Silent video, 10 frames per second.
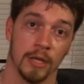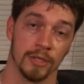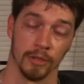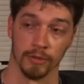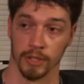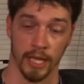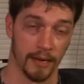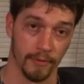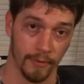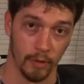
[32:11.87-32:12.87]
So there's a
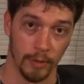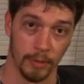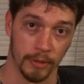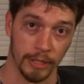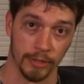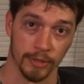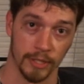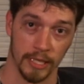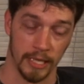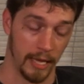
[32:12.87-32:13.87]
lot of avoidable creatures
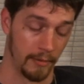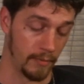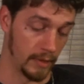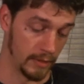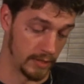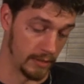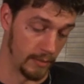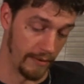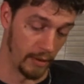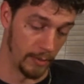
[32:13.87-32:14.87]
in the game. There's
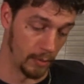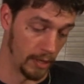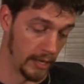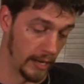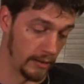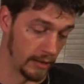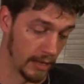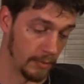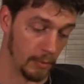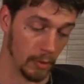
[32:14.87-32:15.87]
some I've already pointed out and a
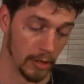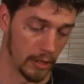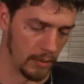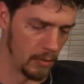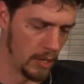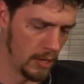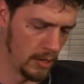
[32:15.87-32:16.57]
couple more to come.